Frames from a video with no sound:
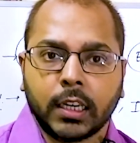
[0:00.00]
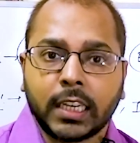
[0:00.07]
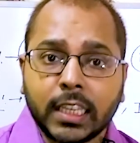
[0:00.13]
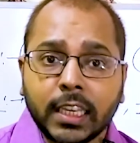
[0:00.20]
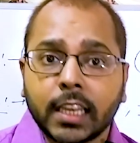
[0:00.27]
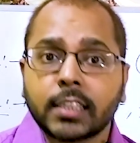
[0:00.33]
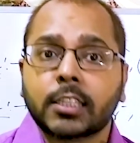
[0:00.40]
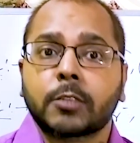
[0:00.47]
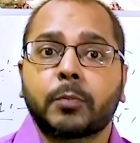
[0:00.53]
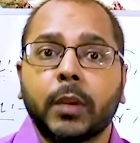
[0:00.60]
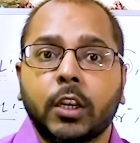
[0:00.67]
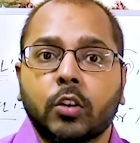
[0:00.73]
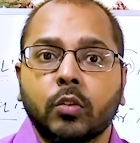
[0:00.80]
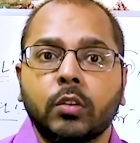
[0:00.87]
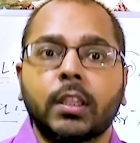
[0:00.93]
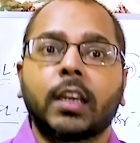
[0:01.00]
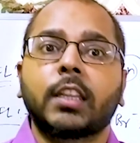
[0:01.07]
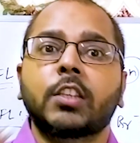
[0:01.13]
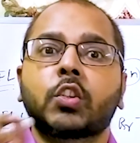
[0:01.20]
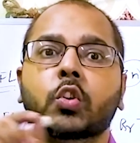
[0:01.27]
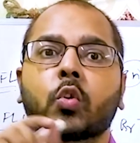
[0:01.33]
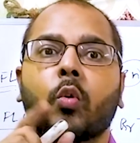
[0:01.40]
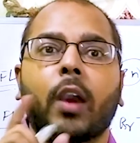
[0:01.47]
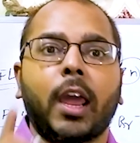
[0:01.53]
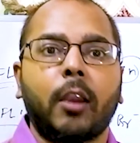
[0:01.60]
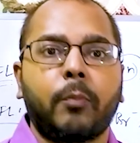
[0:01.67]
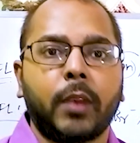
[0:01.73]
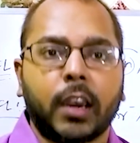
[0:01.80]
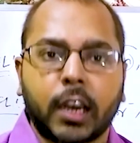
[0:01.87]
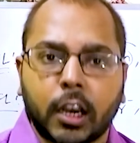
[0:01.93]
dsp2, that is
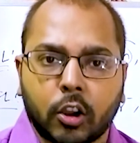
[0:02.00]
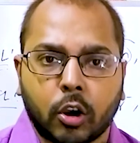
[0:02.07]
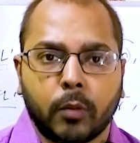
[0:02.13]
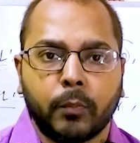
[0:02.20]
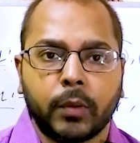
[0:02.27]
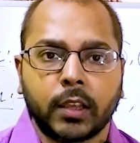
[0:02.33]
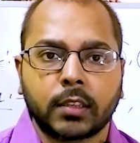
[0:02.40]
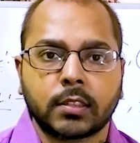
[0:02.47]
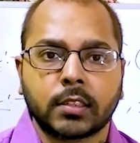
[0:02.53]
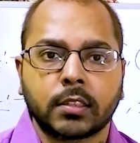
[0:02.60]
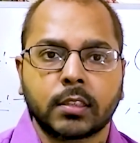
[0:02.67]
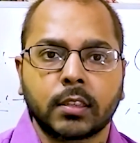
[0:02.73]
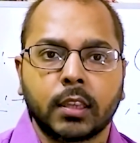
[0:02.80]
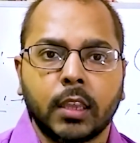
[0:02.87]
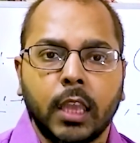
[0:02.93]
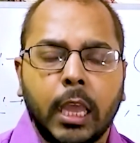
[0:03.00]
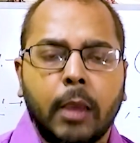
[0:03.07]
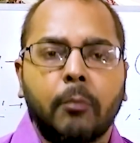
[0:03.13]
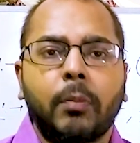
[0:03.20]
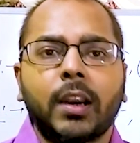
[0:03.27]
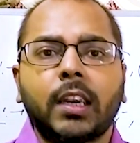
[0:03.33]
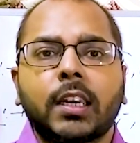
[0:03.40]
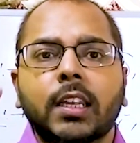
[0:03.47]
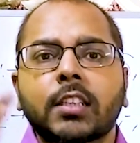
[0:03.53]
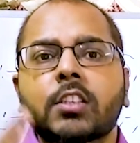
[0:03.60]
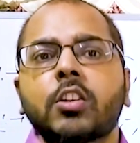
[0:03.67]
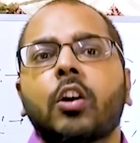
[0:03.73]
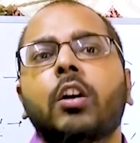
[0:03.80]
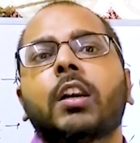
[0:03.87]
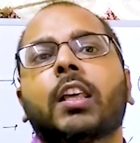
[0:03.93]
square planar complex, but
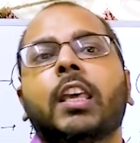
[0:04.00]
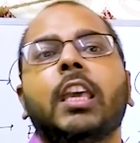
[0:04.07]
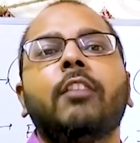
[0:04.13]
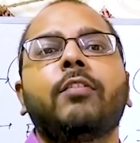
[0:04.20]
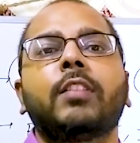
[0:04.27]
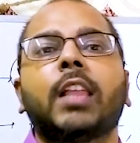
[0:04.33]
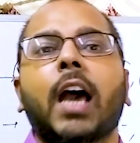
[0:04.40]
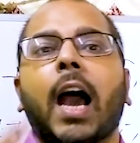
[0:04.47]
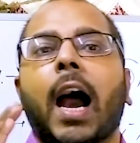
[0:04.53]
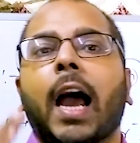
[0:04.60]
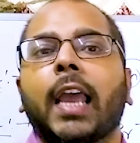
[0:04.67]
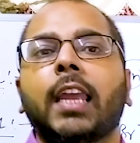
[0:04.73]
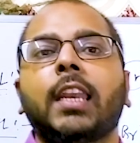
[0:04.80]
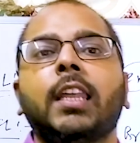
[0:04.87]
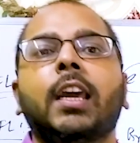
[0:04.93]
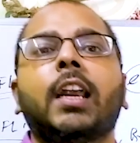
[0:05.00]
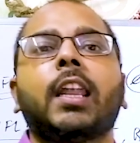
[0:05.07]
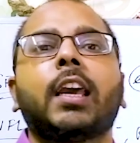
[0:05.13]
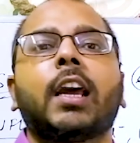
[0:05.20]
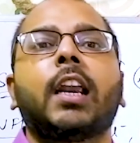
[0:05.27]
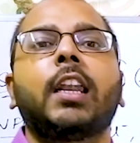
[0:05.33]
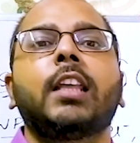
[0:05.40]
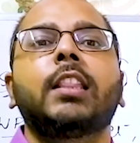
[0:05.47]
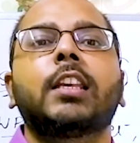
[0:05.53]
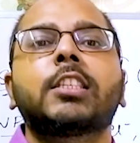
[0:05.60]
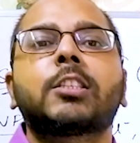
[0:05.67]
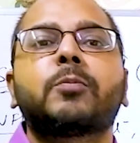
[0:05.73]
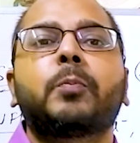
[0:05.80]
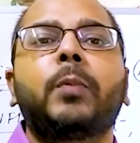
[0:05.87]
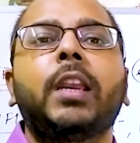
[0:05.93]
does not give the idea regarding the
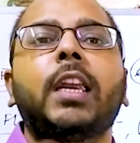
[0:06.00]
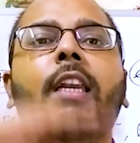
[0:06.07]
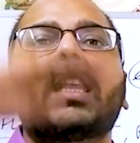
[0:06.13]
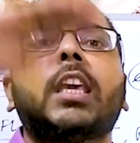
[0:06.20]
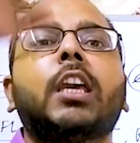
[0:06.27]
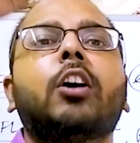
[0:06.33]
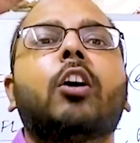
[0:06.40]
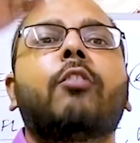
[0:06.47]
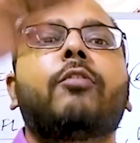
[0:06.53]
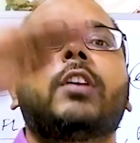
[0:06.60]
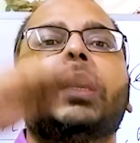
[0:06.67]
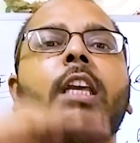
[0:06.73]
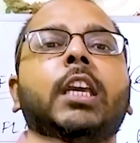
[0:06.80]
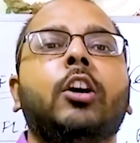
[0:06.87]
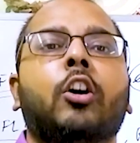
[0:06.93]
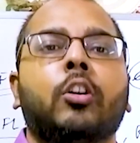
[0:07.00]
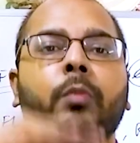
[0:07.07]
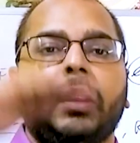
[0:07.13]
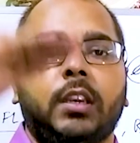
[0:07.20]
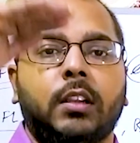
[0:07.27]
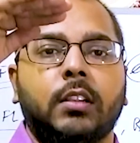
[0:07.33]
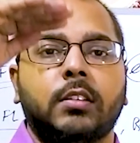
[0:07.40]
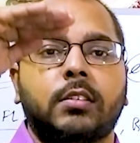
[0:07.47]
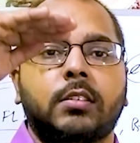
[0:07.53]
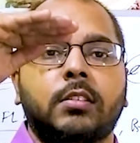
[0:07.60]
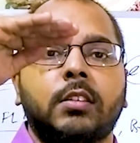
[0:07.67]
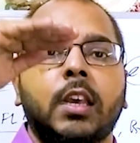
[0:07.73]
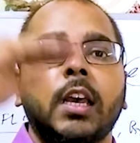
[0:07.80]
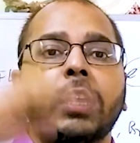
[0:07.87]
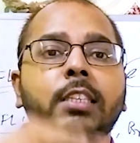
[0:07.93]
splitting of d
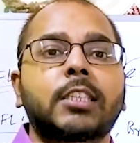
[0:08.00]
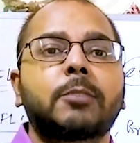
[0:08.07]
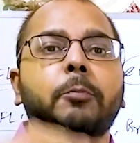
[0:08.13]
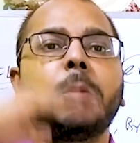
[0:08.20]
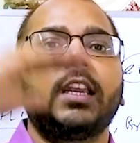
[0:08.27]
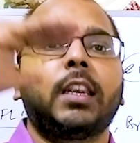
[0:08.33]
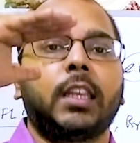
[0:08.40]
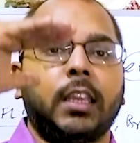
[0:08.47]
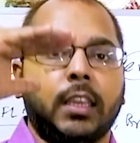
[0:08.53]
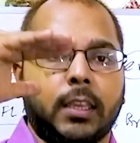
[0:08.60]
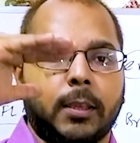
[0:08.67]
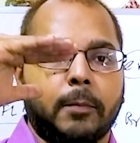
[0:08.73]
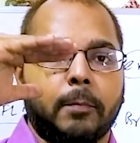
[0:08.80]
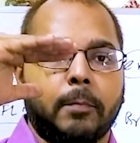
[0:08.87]
orbitals. Splitting.